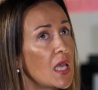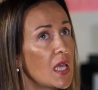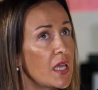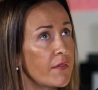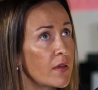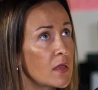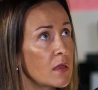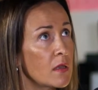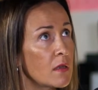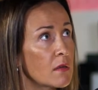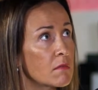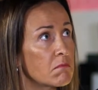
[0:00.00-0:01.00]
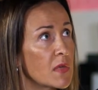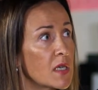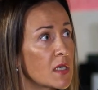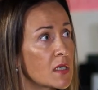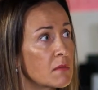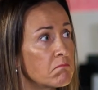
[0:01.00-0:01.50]
Even
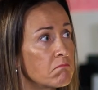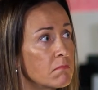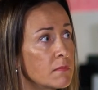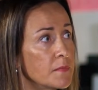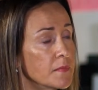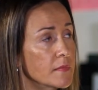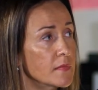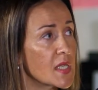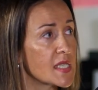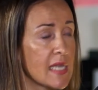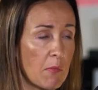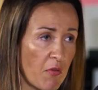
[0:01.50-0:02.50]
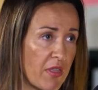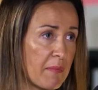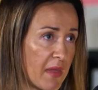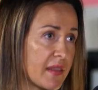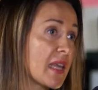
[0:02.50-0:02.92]
some of them that